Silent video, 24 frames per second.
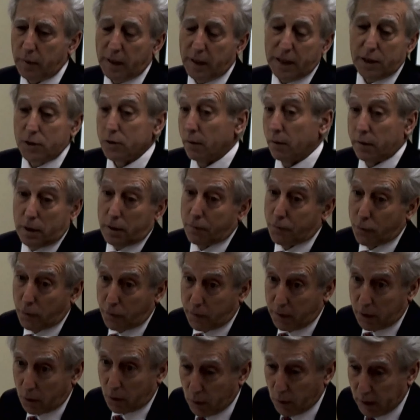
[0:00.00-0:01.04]
money. So
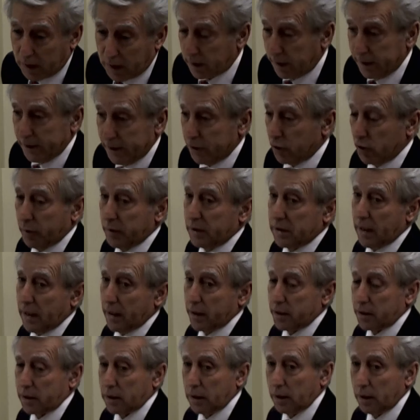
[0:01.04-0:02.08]
therefore, theoretically, it should be
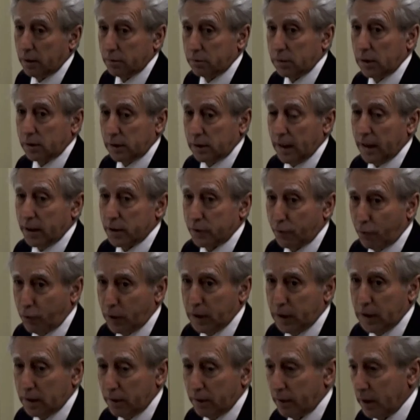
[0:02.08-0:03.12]

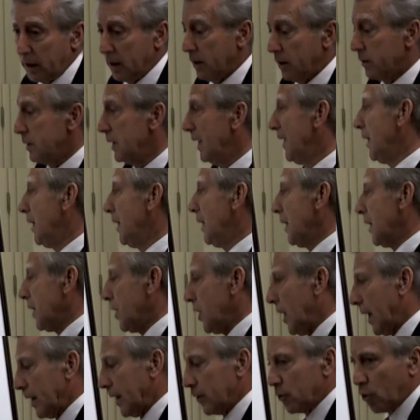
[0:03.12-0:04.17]
tax-free. Everything else.
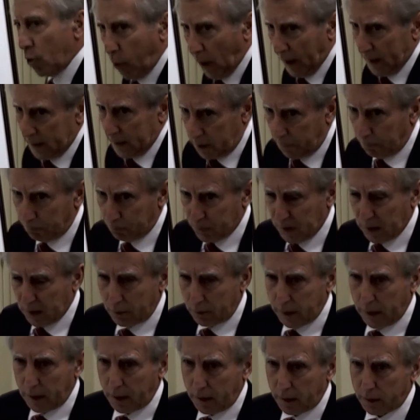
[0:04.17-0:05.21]
Not quite.
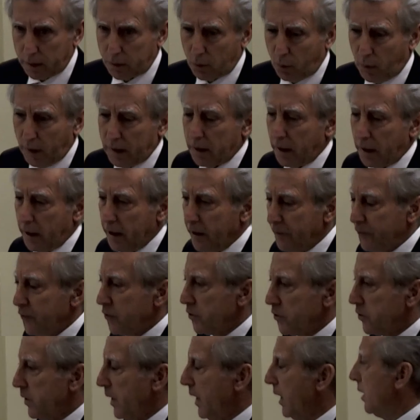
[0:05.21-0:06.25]
Okay, not quite.
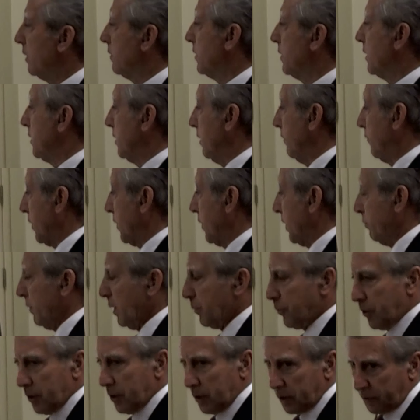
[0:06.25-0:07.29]
If you're taking the dividend,
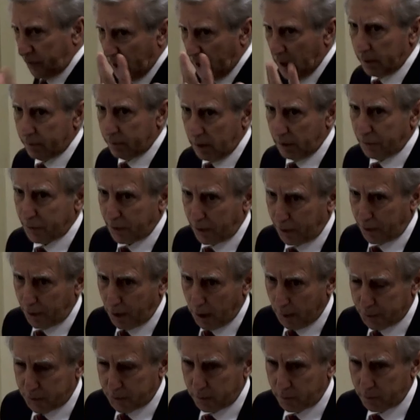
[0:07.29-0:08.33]
remember there's 5
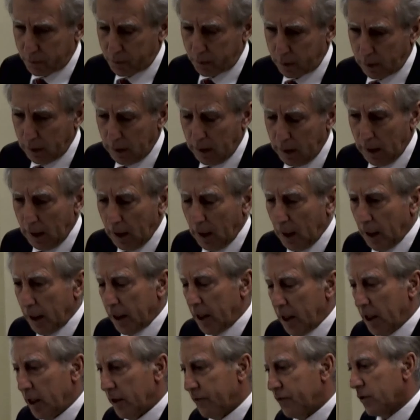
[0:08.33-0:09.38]
dividend options. Okay,
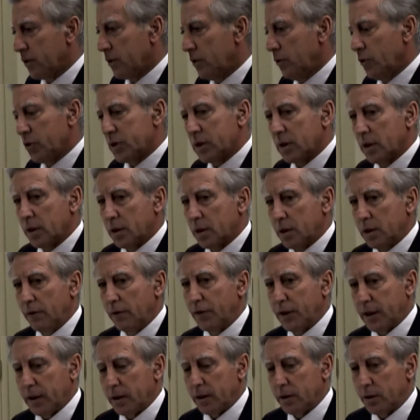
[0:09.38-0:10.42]
if you're using the
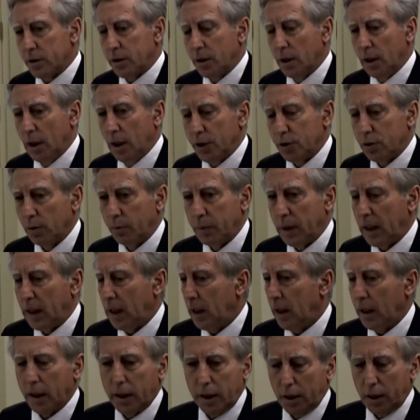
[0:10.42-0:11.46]
dividends to
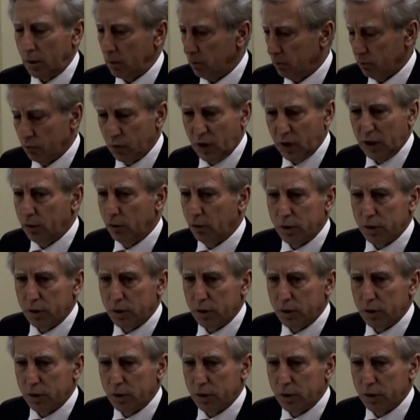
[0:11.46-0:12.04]
buy